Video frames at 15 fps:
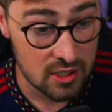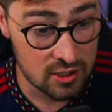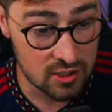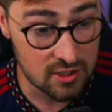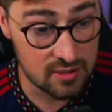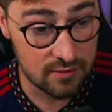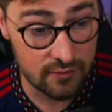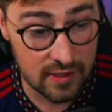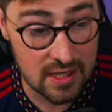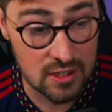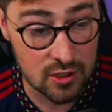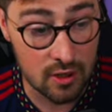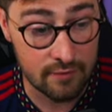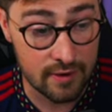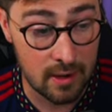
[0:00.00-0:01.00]
Just to finish
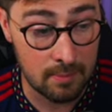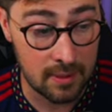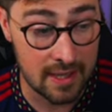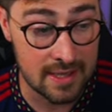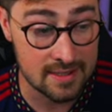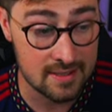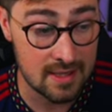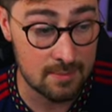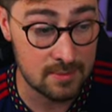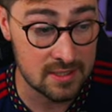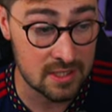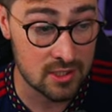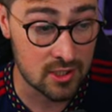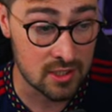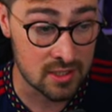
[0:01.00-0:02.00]
off our players and their
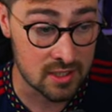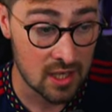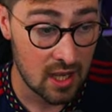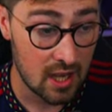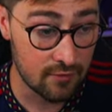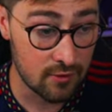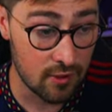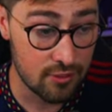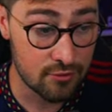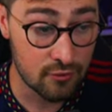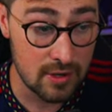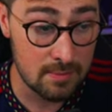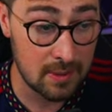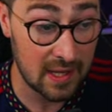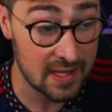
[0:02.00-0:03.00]
positions, I've got
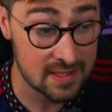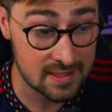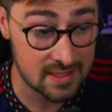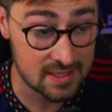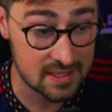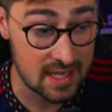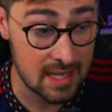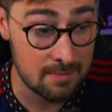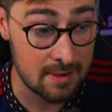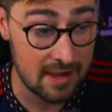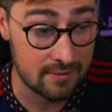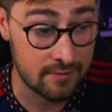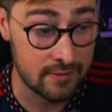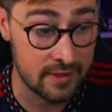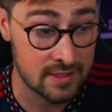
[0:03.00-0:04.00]
three players that stay back
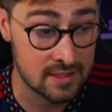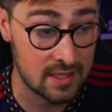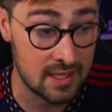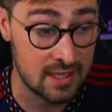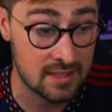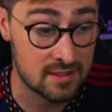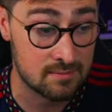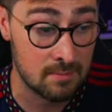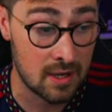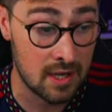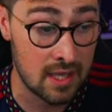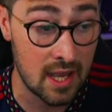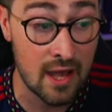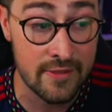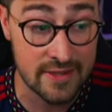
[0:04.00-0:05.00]
for this. It's
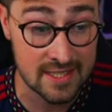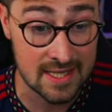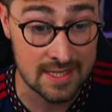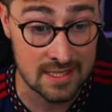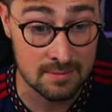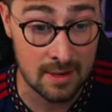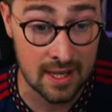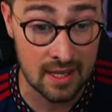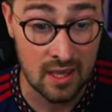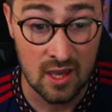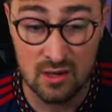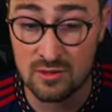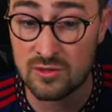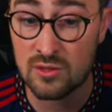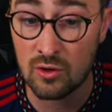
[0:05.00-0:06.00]
my other centre-back,
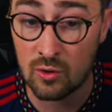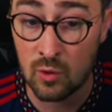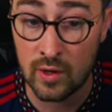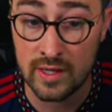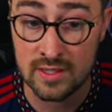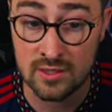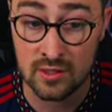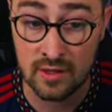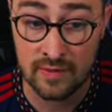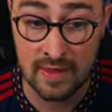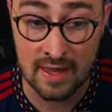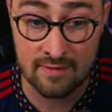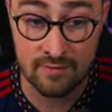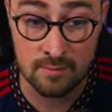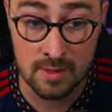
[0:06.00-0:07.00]
who's not quite as good in the
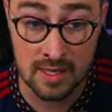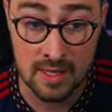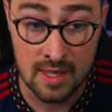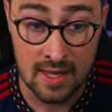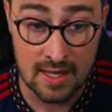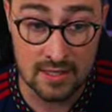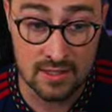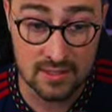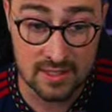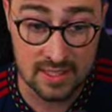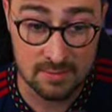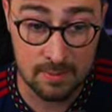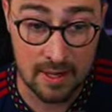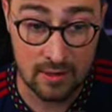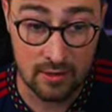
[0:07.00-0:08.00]
air for me. As you can see, it's
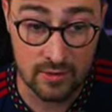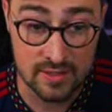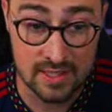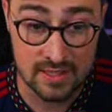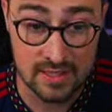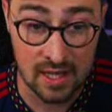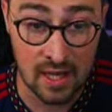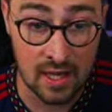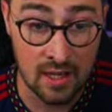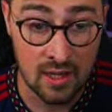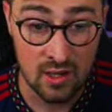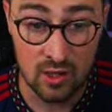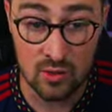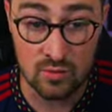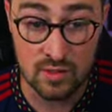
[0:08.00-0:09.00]
Paulo Cesar,
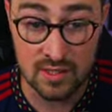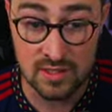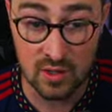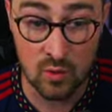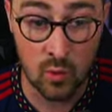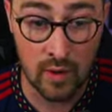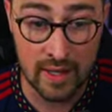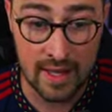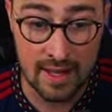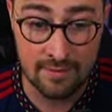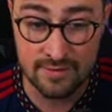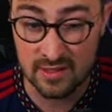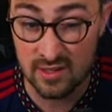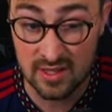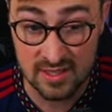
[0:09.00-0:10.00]
who doesn't quite have,
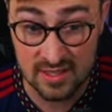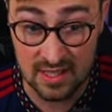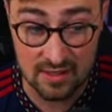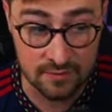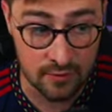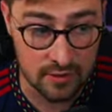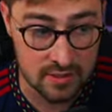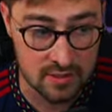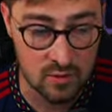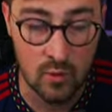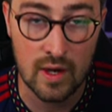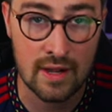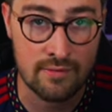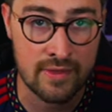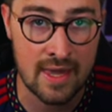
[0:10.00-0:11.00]
he's only 6 foot, doesn't
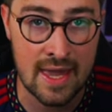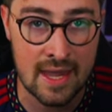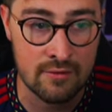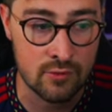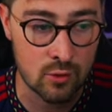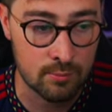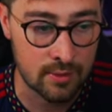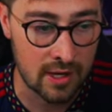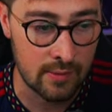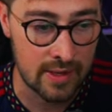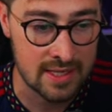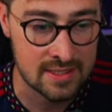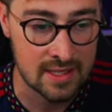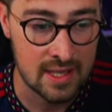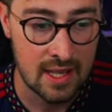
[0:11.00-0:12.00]
quite have the aerial
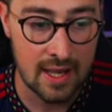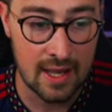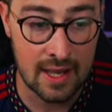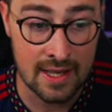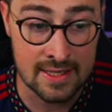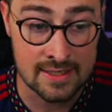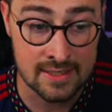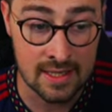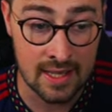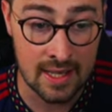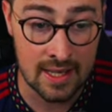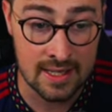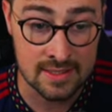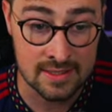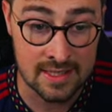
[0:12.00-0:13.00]
prowess
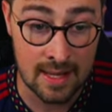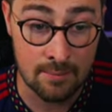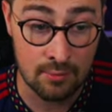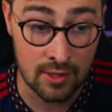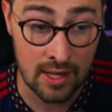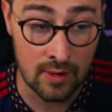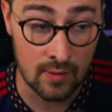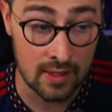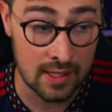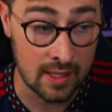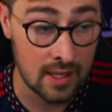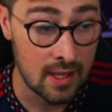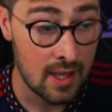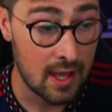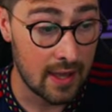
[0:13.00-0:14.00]
as Gabriel here.
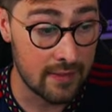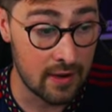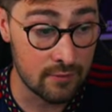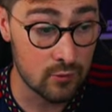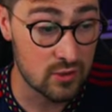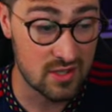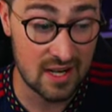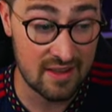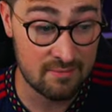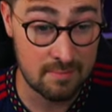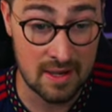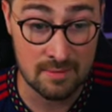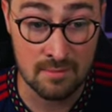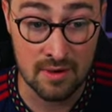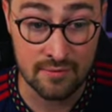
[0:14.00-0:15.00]
And then I've also left
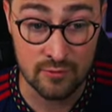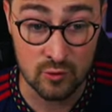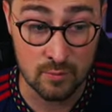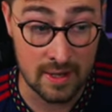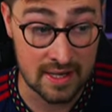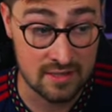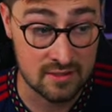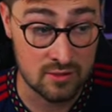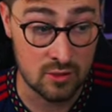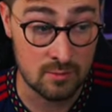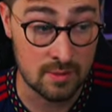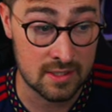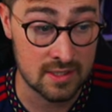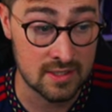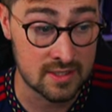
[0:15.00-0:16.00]
back my fullbacks too,
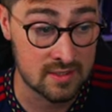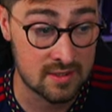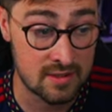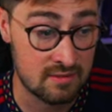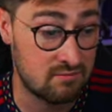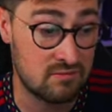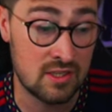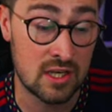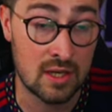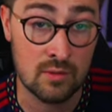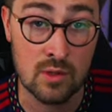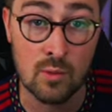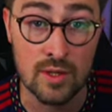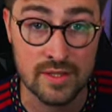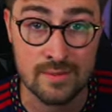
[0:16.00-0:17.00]
because, you know,
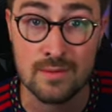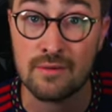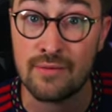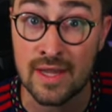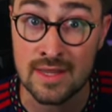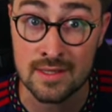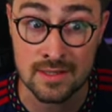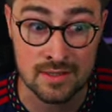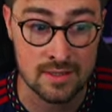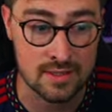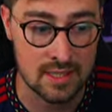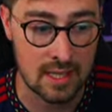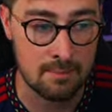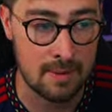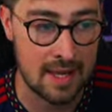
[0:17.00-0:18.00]
you want some defenders to
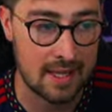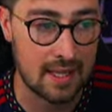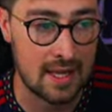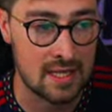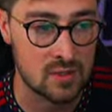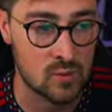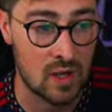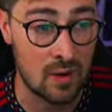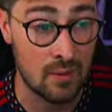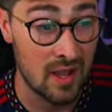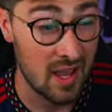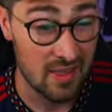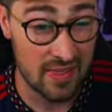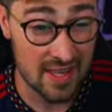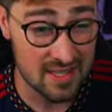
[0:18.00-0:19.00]
stay back as well.
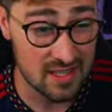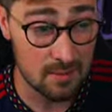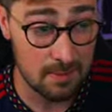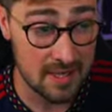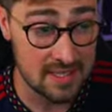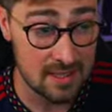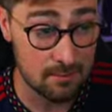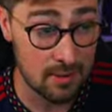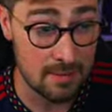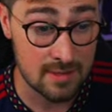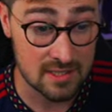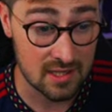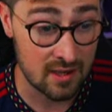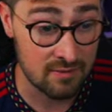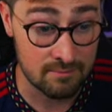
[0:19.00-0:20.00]
That's the basic
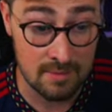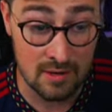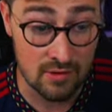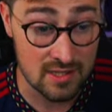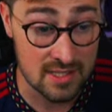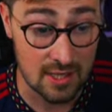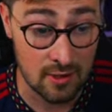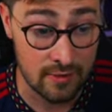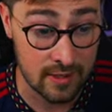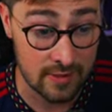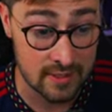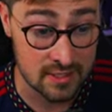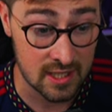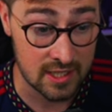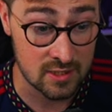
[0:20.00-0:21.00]
premise. I've mirrored it on the other
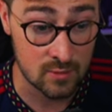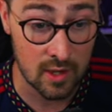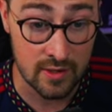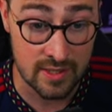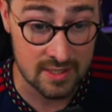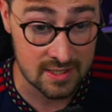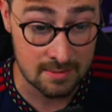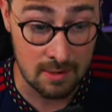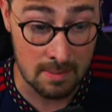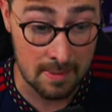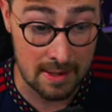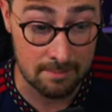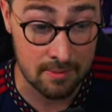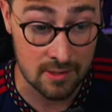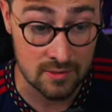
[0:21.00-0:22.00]
side as well. You can see my
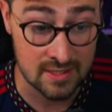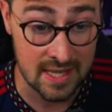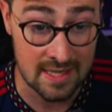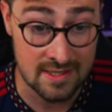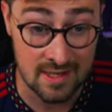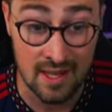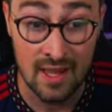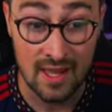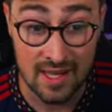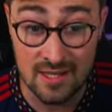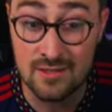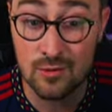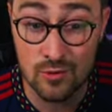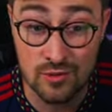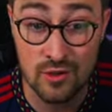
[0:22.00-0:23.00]
back post header is
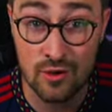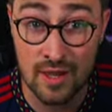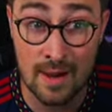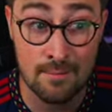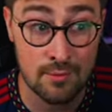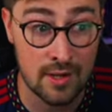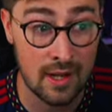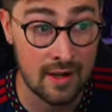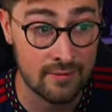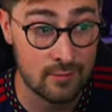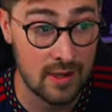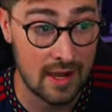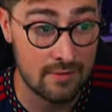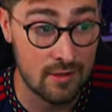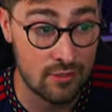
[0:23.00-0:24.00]
also Gabriel. If we
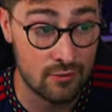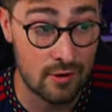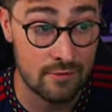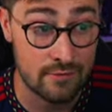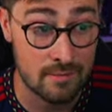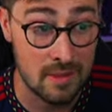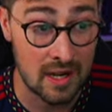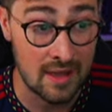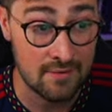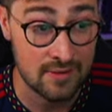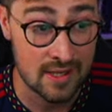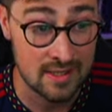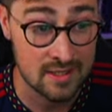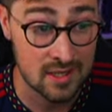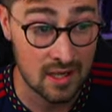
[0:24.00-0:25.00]
have a throw in from the
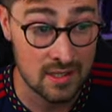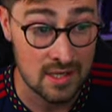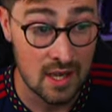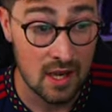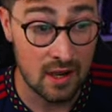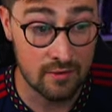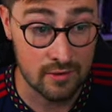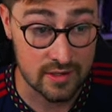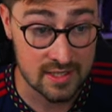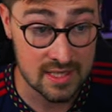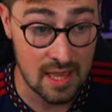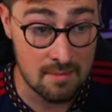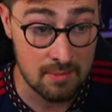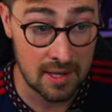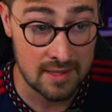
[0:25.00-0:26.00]
left-hand side, I've got the
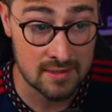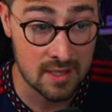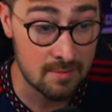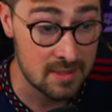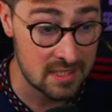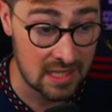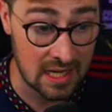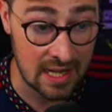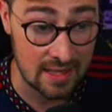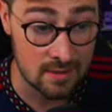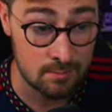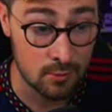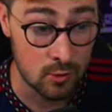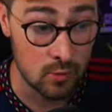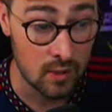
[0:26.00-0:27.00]
same players coming to collect the
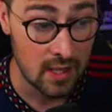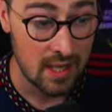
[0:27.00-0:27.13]
ball.